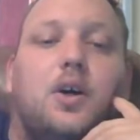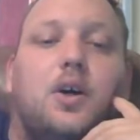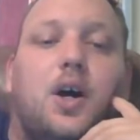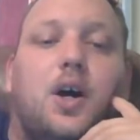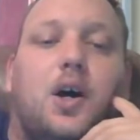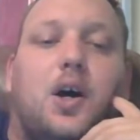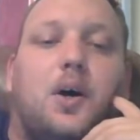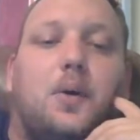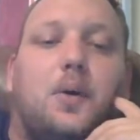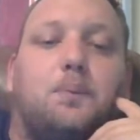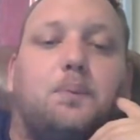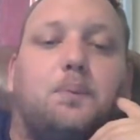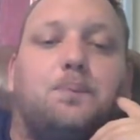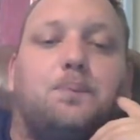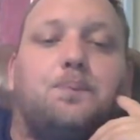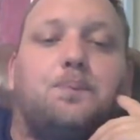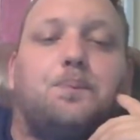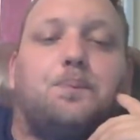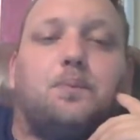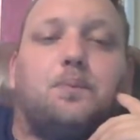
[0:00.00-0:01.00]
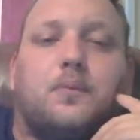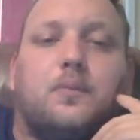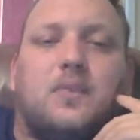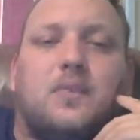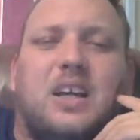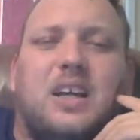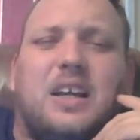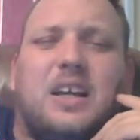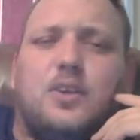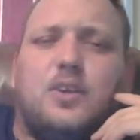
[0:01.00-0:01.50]
Um,
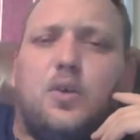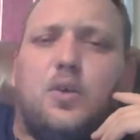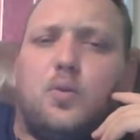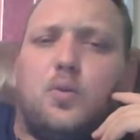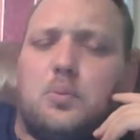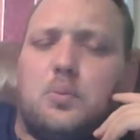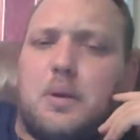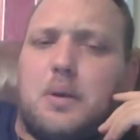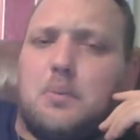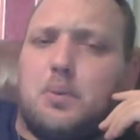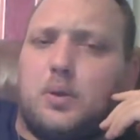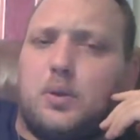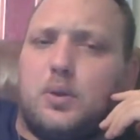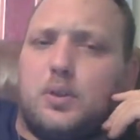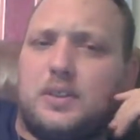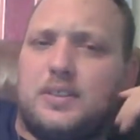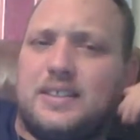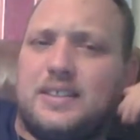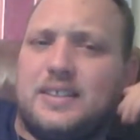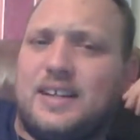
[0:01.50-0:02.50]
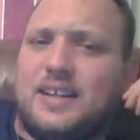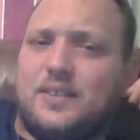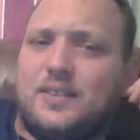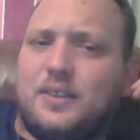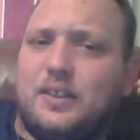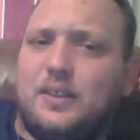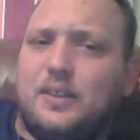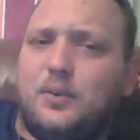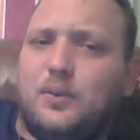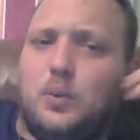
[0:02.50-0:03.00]
I don't remember exactly